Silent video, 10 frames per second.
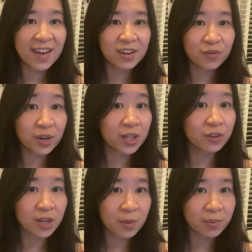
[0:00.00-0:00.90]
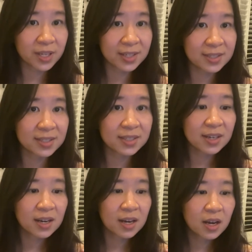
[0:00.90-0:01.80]
And in regular companies,
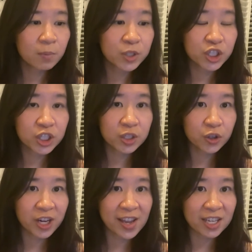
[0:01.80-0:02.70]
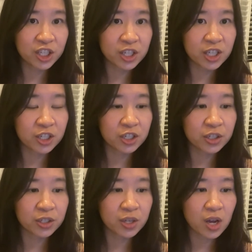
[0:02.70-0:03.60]
machine learning
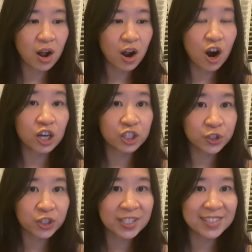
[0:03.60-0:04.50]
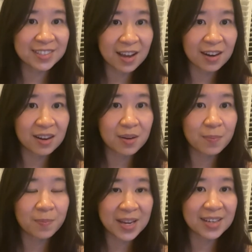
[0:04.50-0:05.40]
engineers are usually done
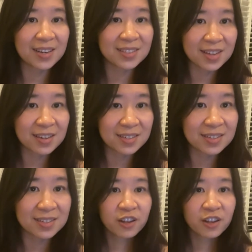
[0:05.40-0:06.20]
by data scientists.